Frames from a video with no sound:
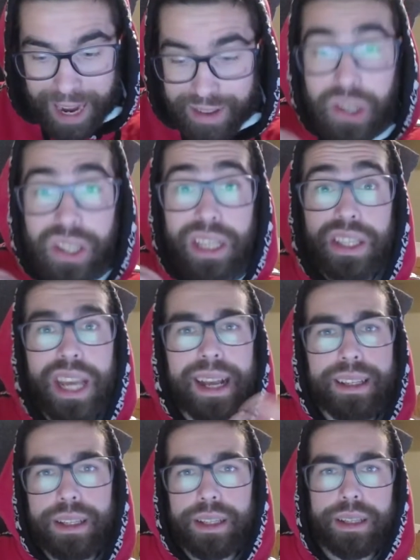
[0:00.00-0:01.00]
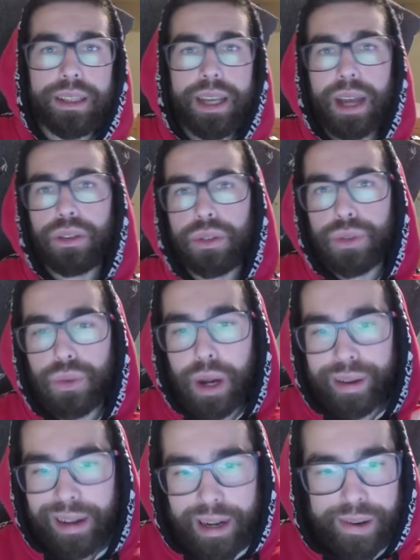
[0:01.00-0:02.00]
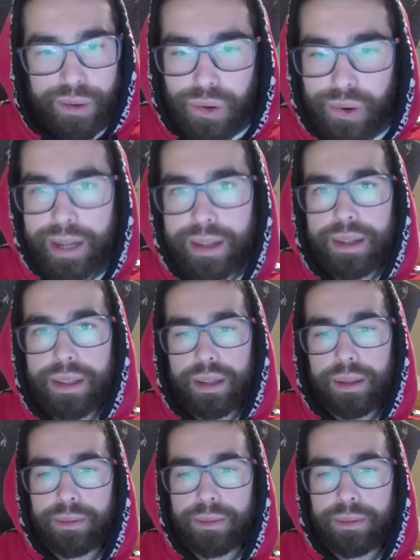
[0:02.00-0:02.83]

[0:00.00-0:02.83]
energy changes inside you. You are clearing your energy.